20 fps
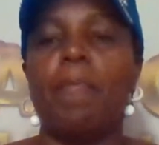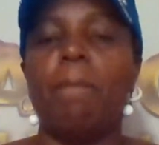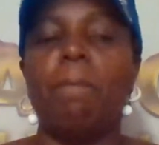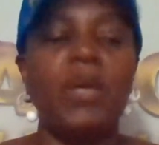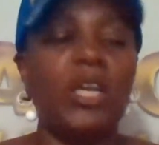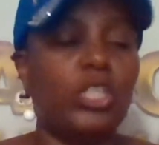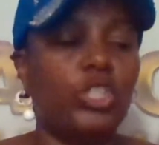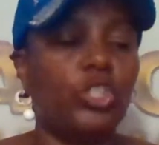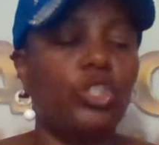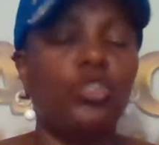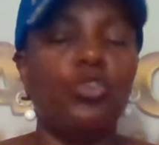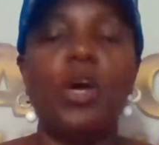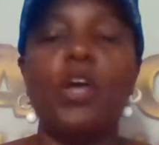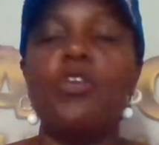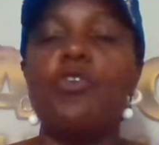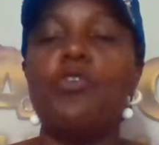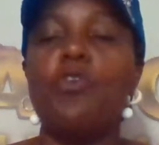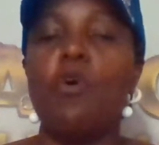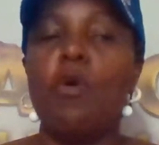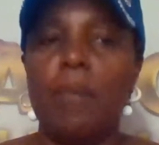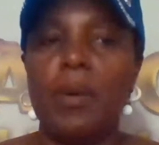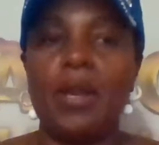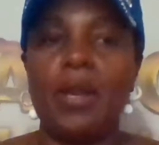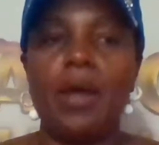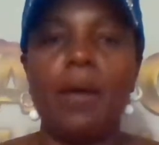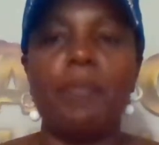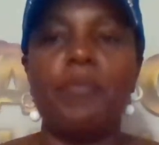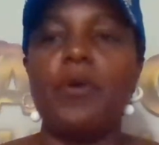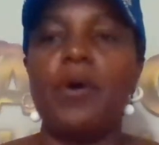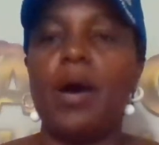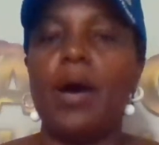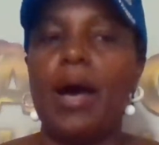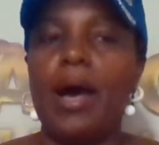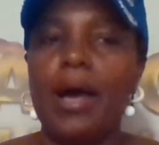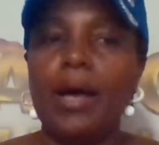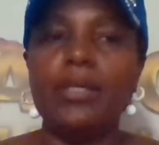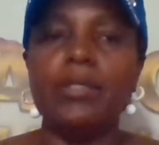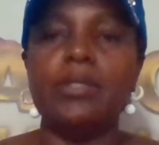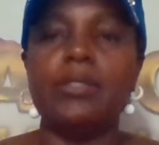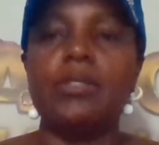Make sure you open up your
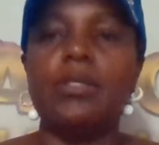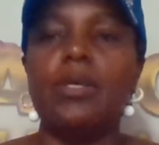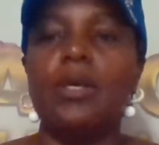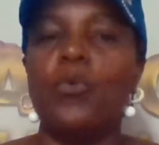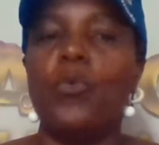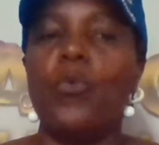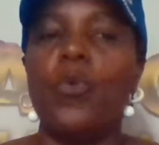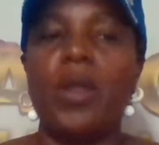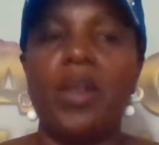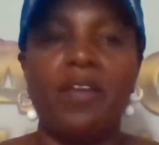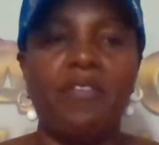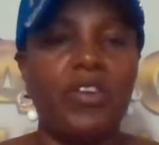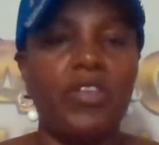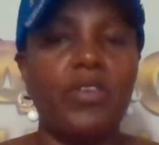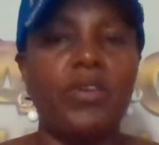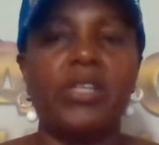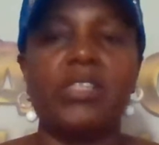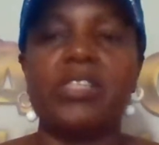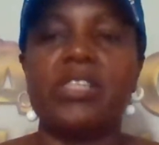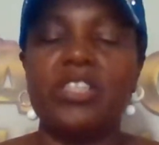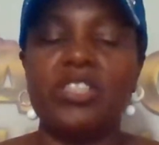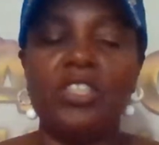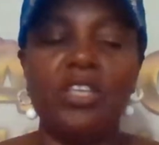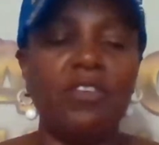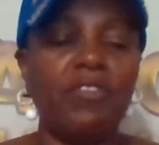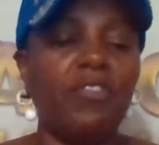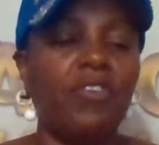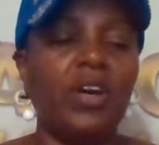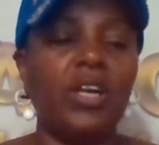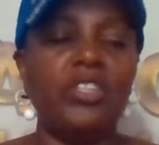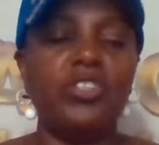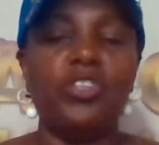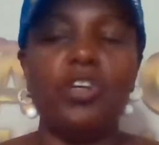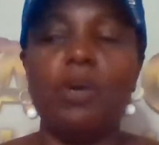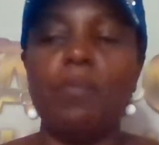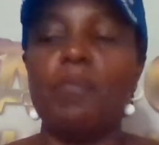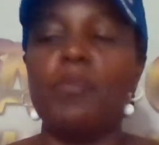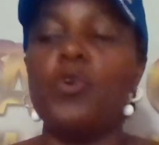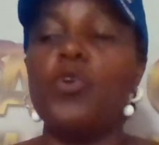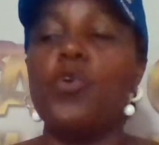eyes. Wherever you're searching for a
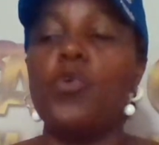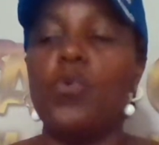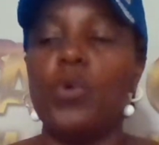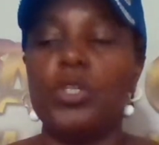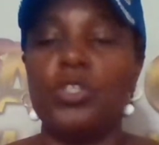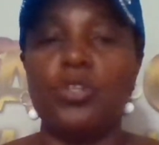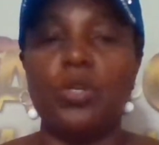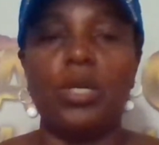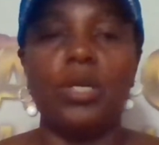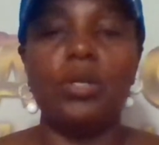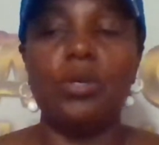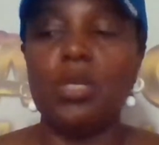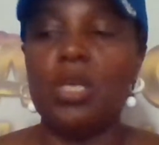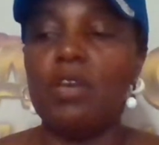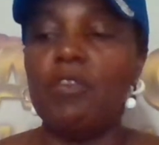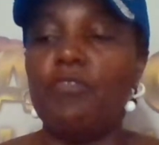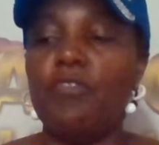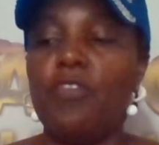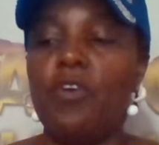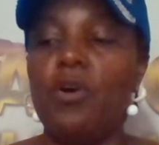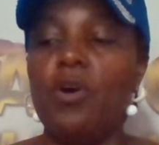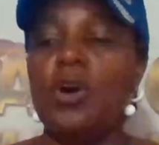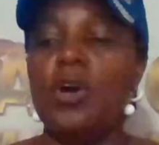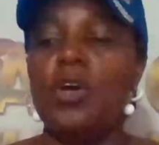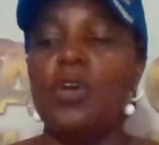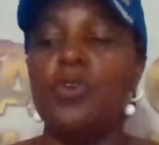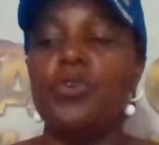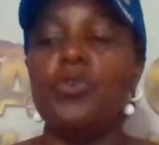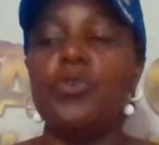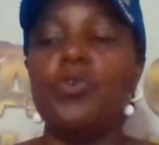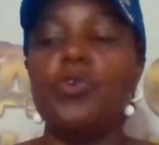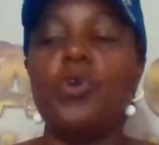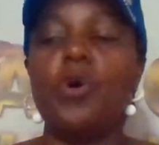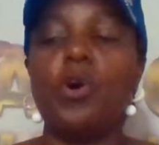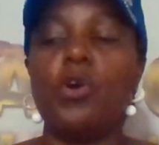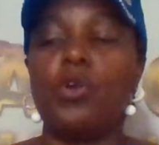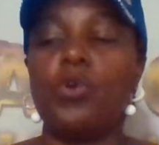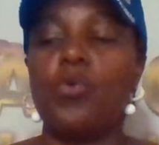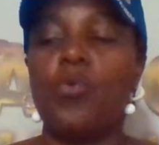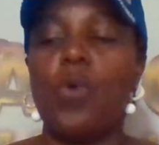job, know what you're looking for. Do
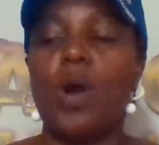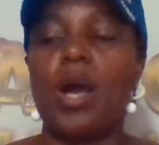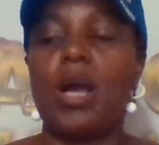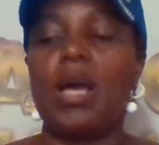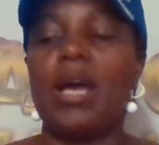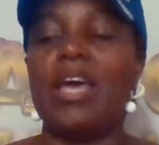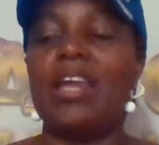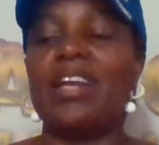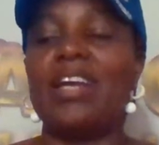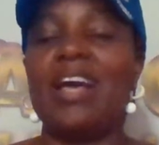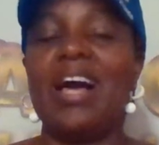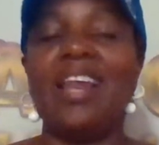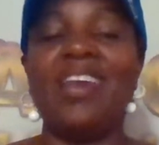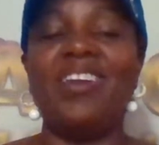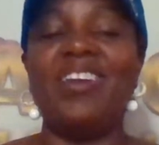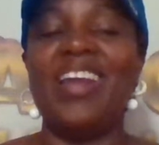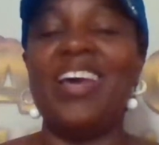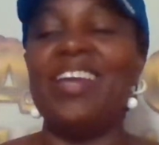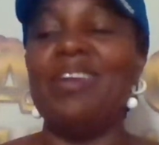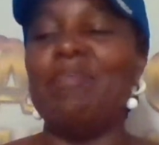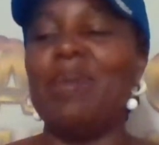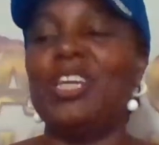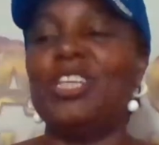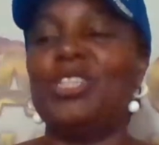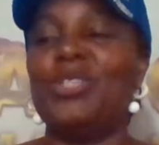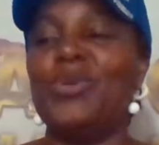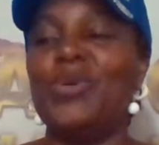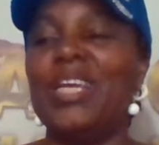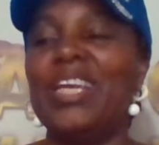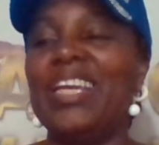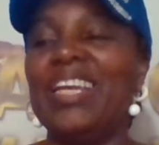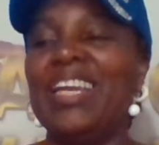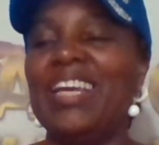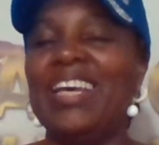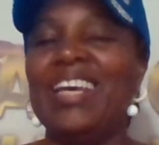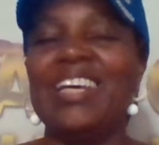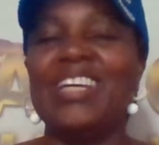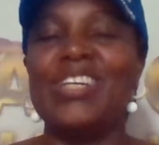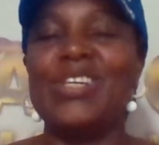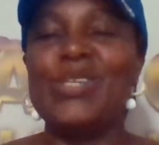not walk. And Caroline, my twin,
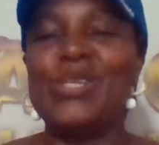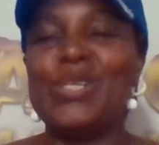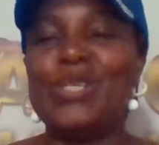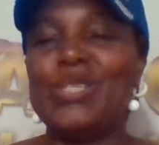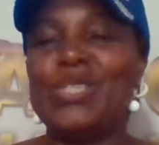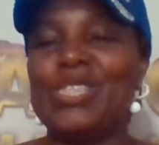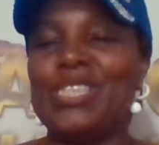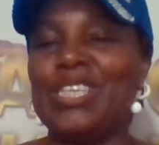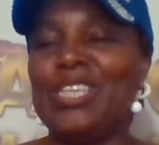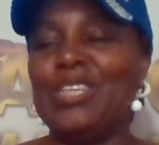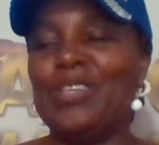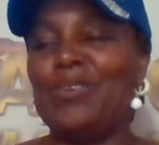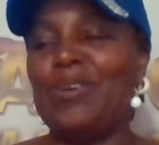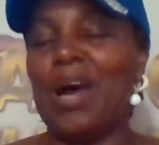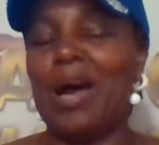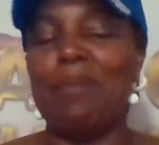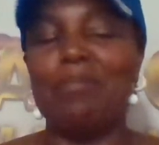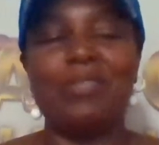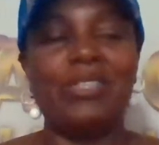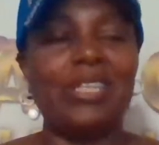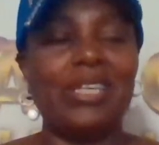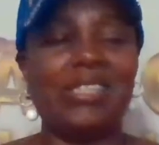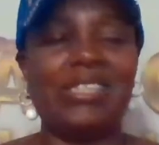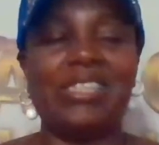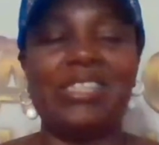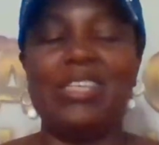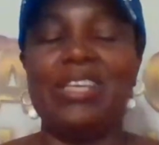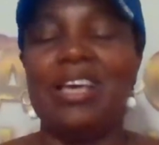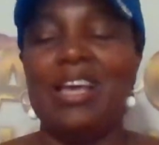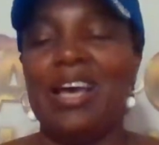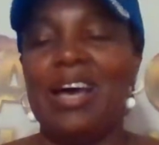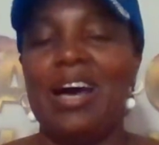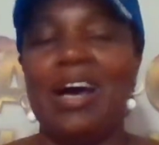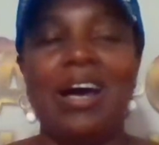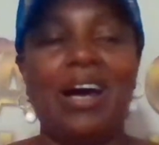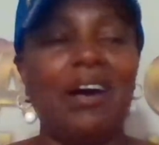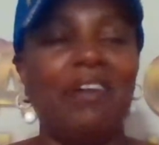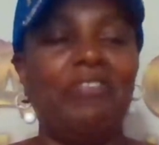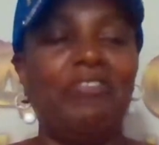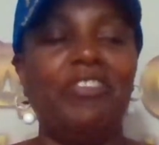good to see you. I'm just
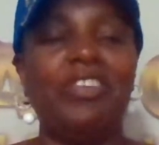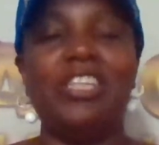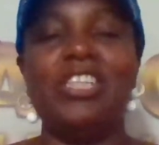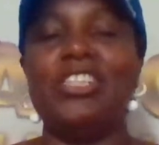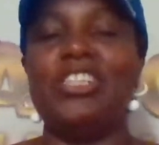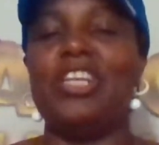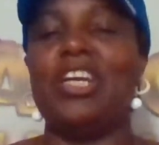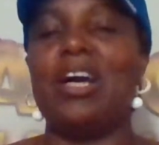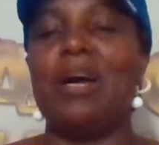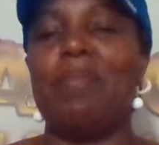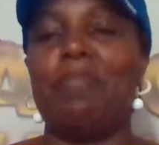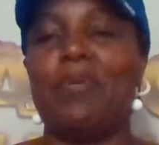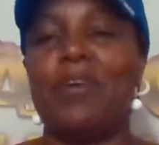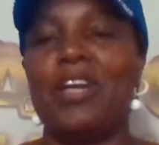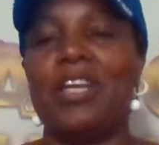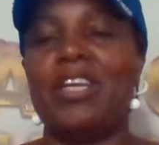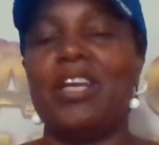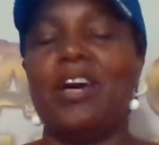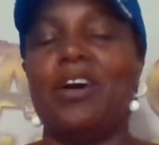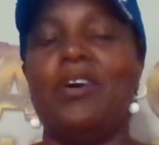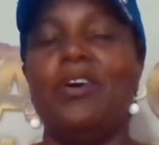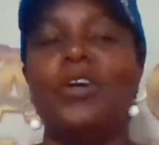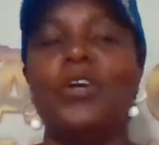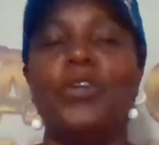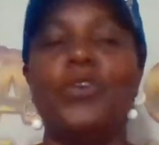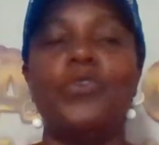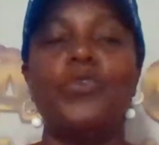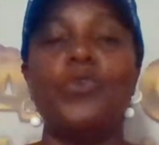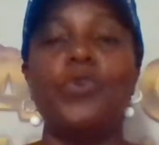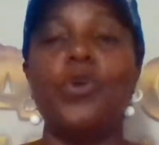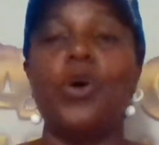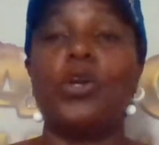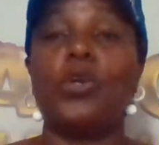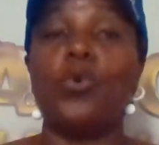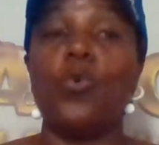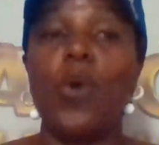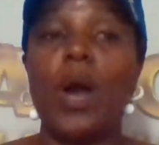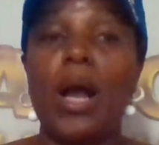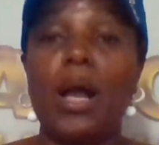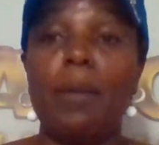finishing up right now. Do
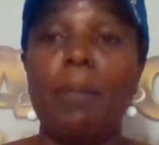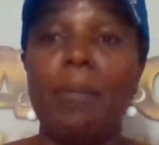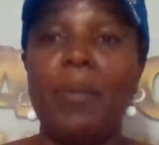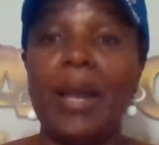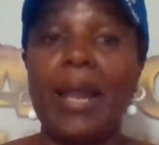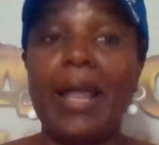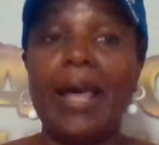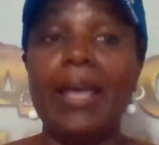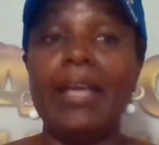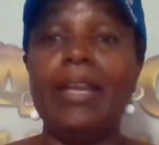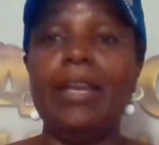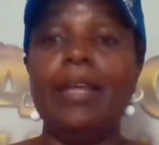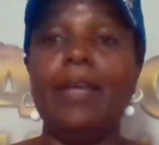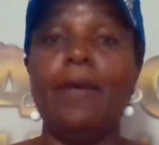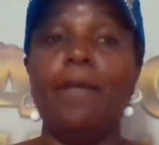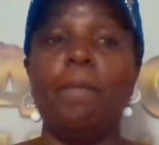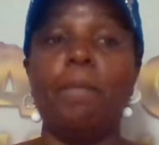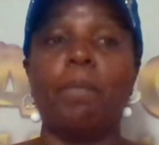not walk blind.